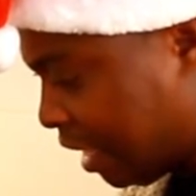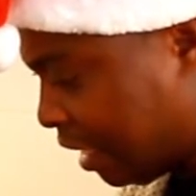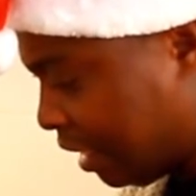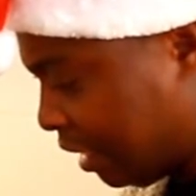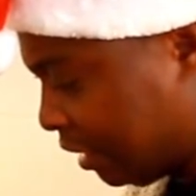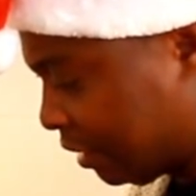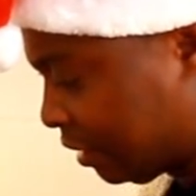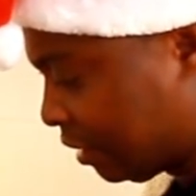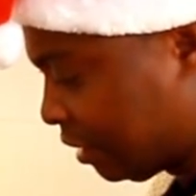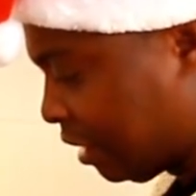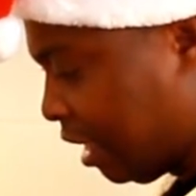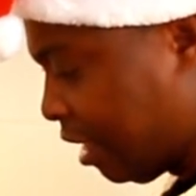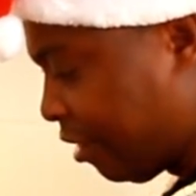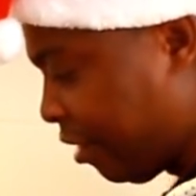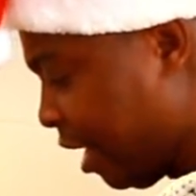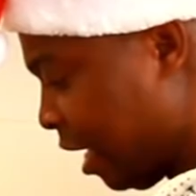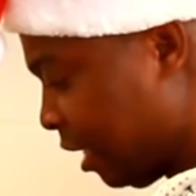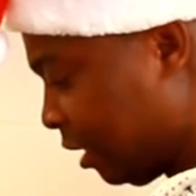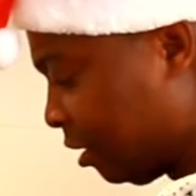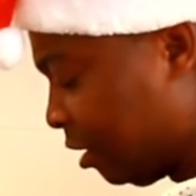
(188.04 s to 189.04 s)
this,
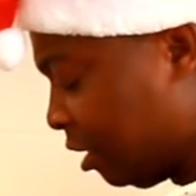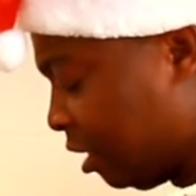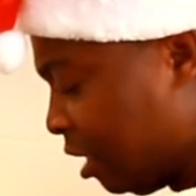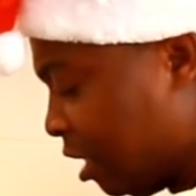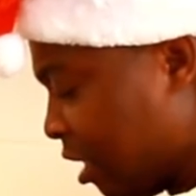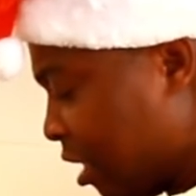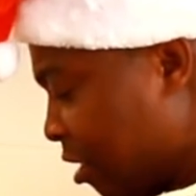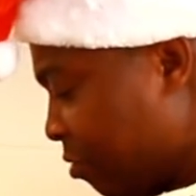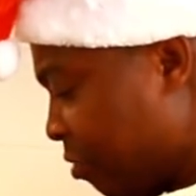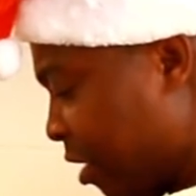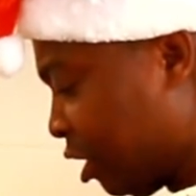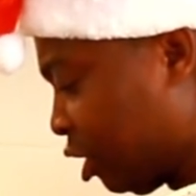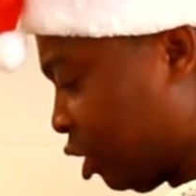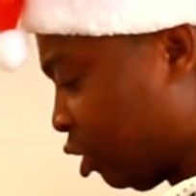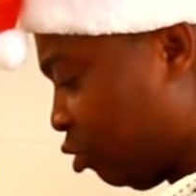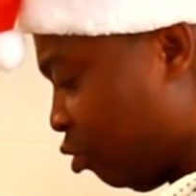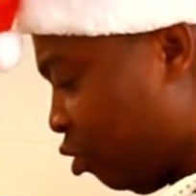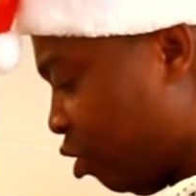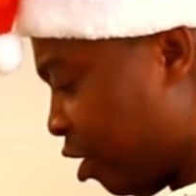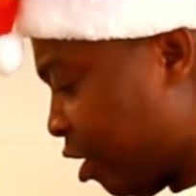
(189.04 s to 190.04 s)
alright? Make
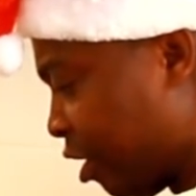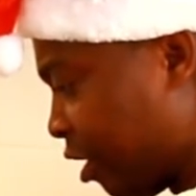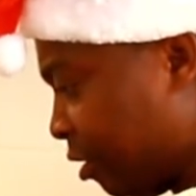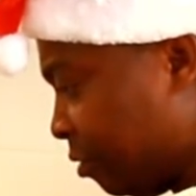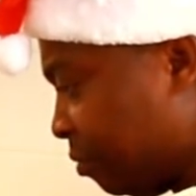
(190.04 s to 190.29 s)
sure.